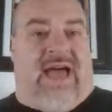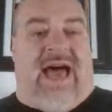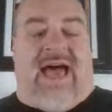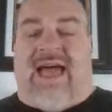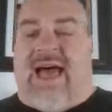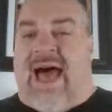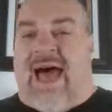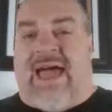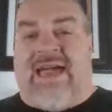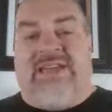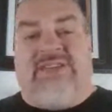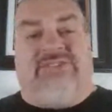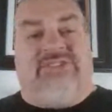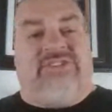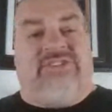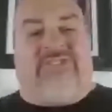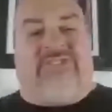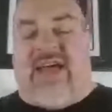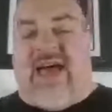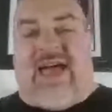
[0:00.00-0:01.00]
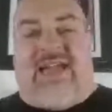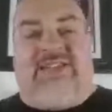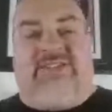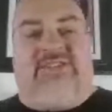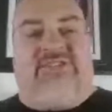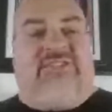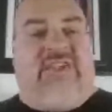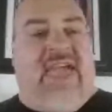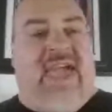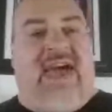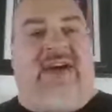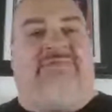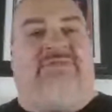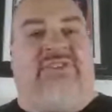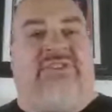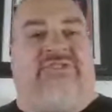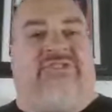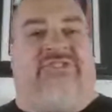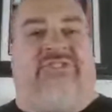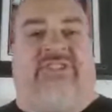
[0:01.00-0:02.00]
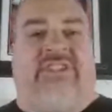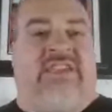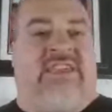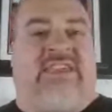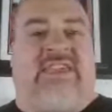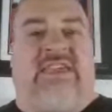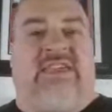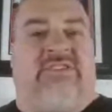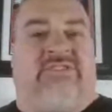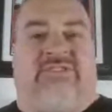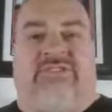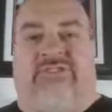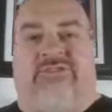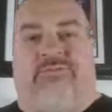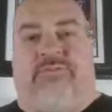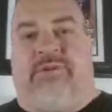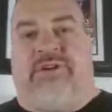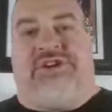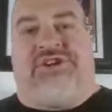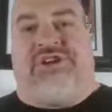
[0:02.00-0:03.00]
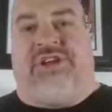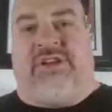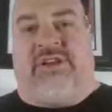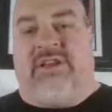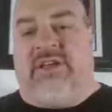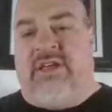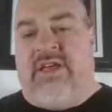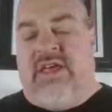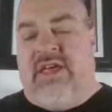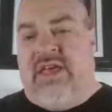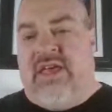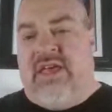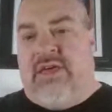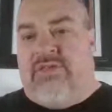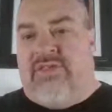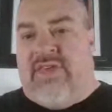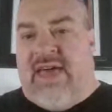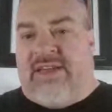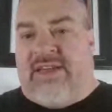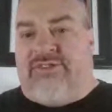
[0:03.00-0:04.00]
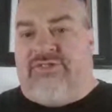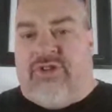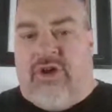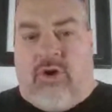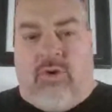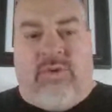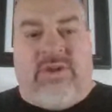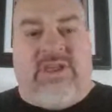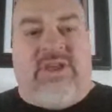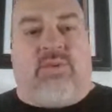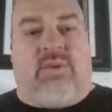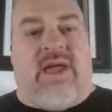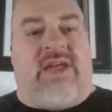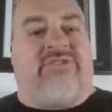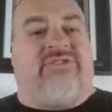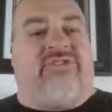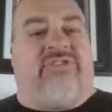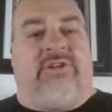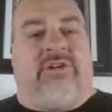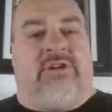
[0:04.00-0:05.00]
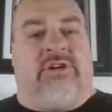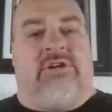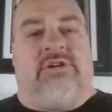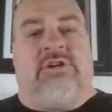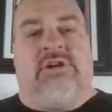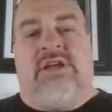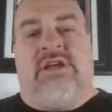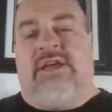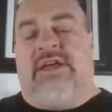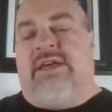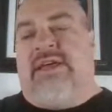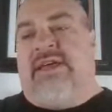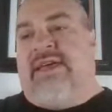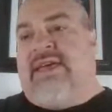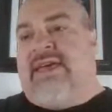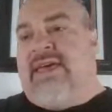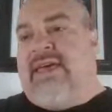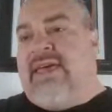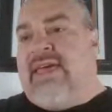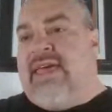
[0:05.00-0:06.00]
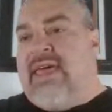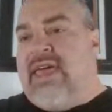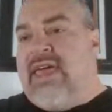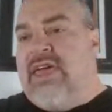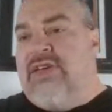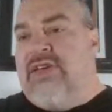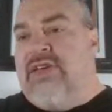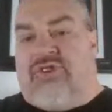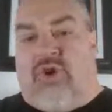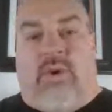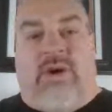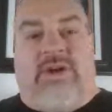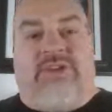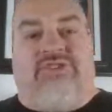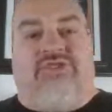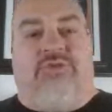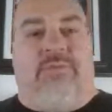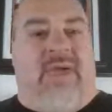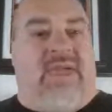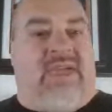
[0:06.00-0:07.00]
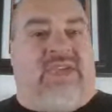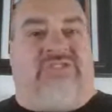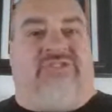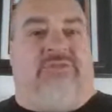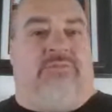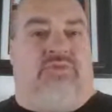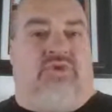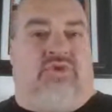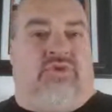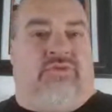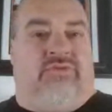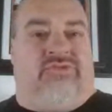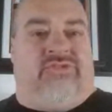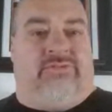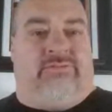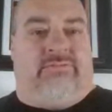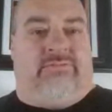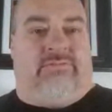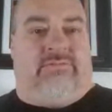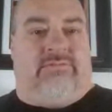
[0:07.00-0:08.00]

I, I just I just have this sneaking suspicion that Tony Ressler is going to make some moves.